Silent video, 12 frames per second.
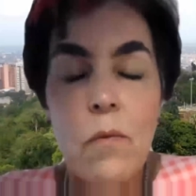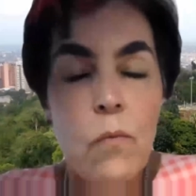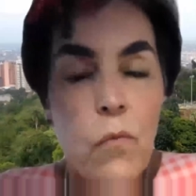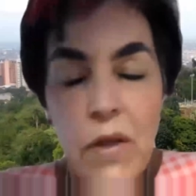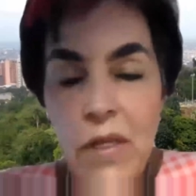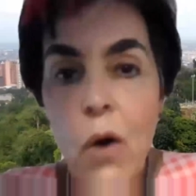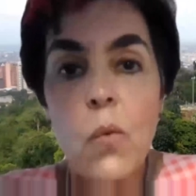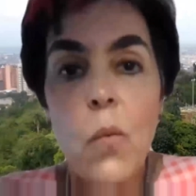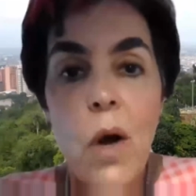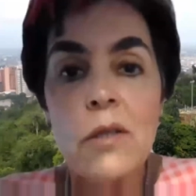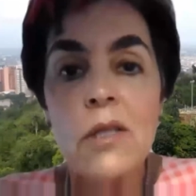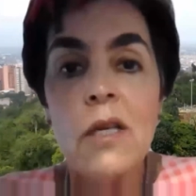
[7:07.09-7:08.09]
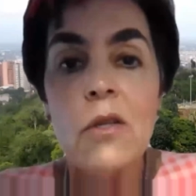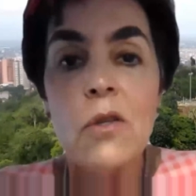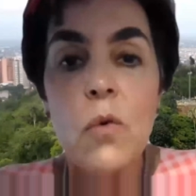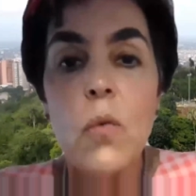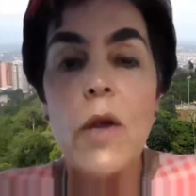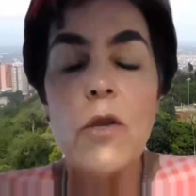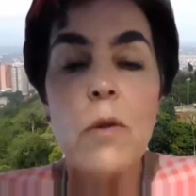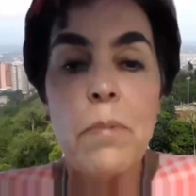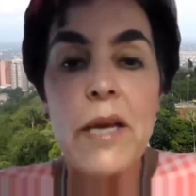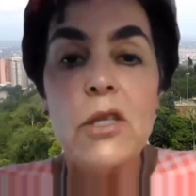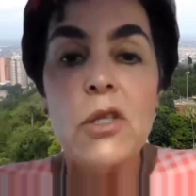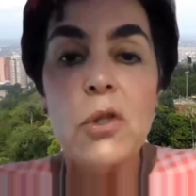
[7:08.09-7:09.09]
without wanting to when you
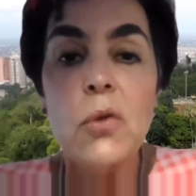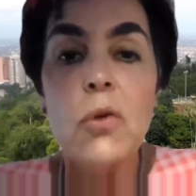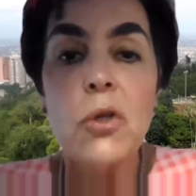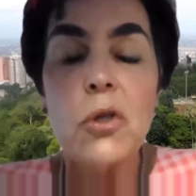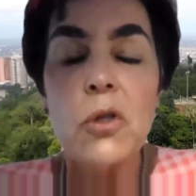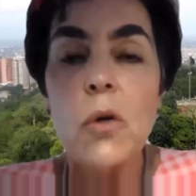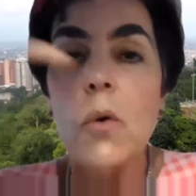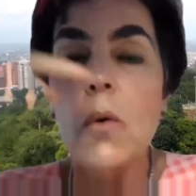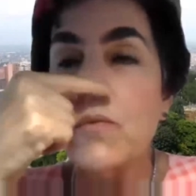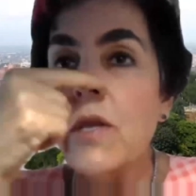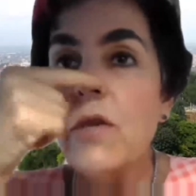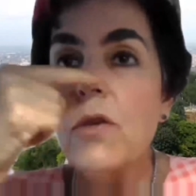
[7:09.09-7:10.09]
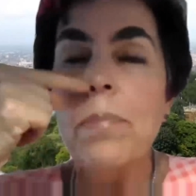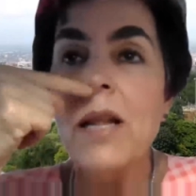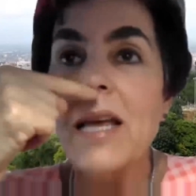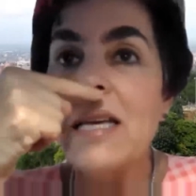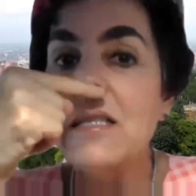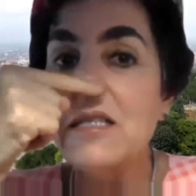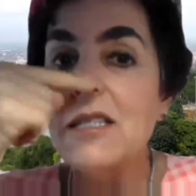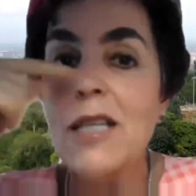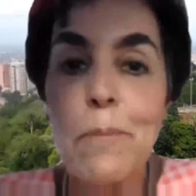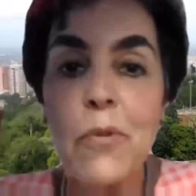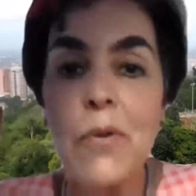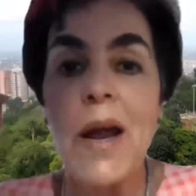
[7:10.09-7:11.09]
place sutures or when you place tip
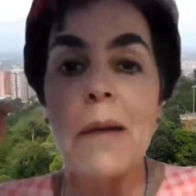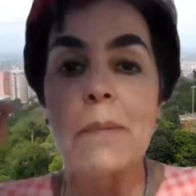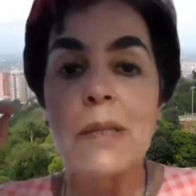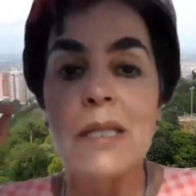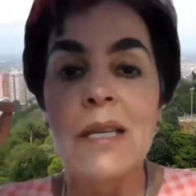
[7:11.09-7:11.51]
grafts.